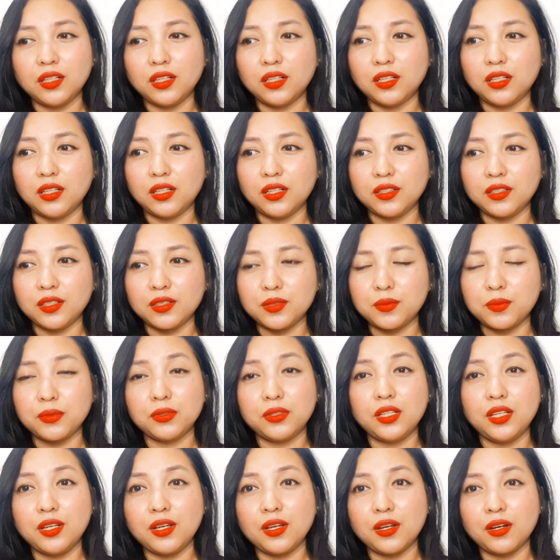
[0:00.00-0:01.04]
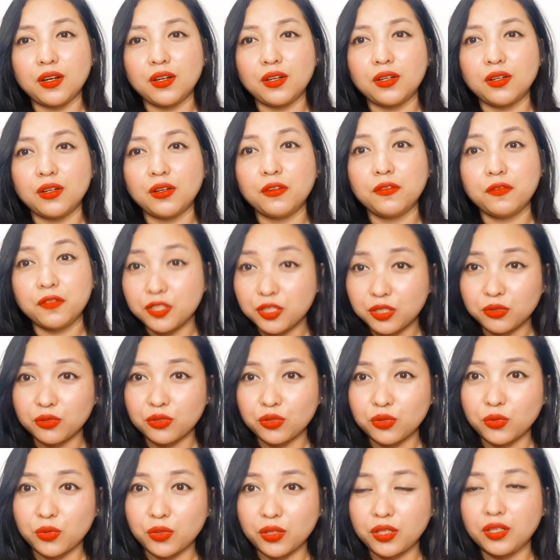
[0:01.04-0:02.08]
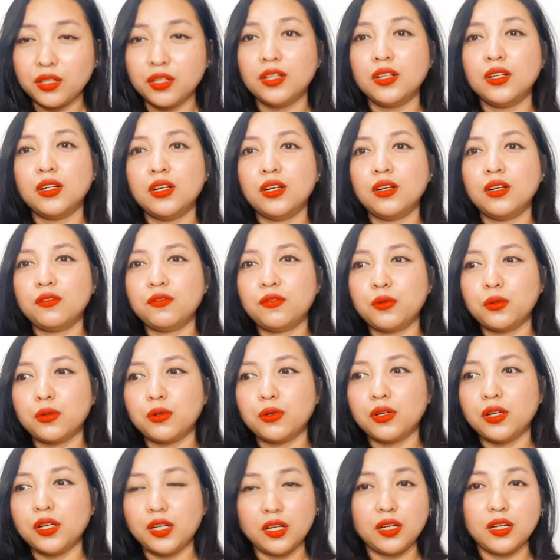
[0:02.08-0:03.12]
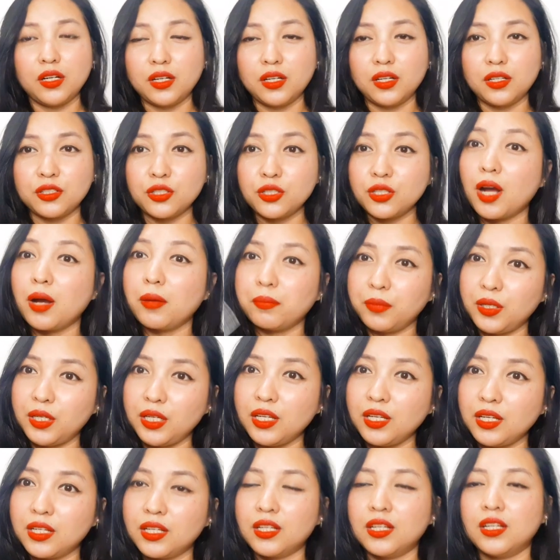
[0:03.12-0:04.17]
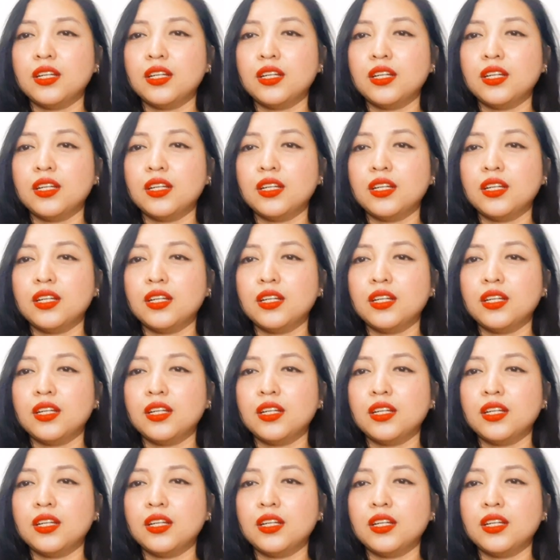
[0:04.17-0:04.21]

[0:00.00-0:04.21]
That's for their official store for Shopee.